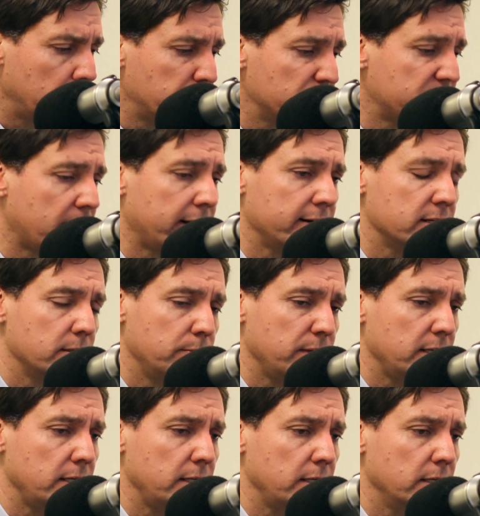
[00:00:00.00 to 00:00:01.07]
pretending to
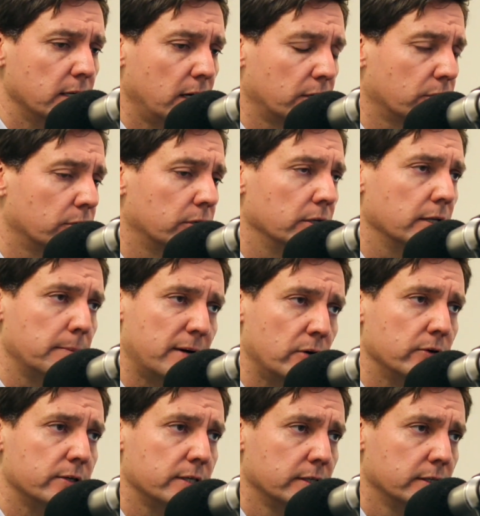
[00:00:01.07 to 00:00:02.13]
be a girl
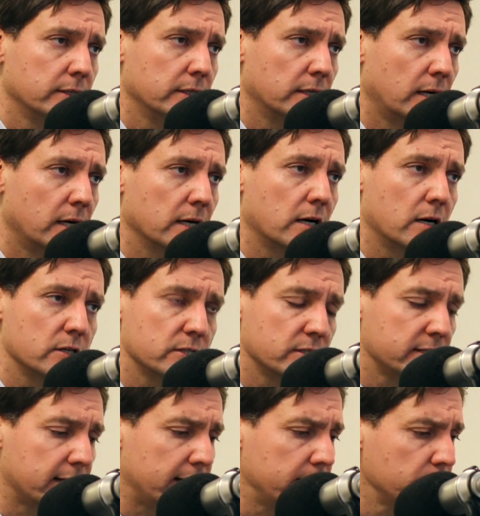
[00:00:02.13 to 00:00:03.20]
about
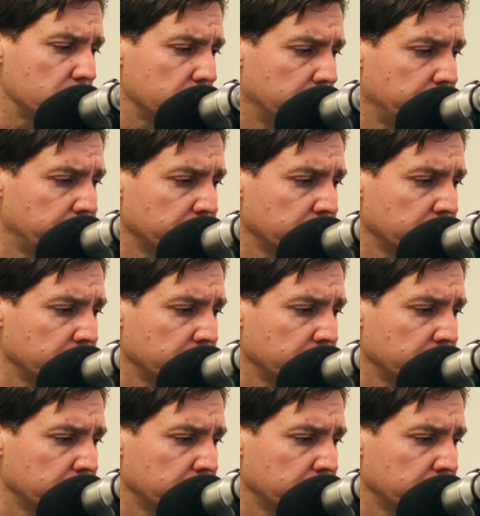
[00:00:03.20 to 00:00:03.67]
Carson's age,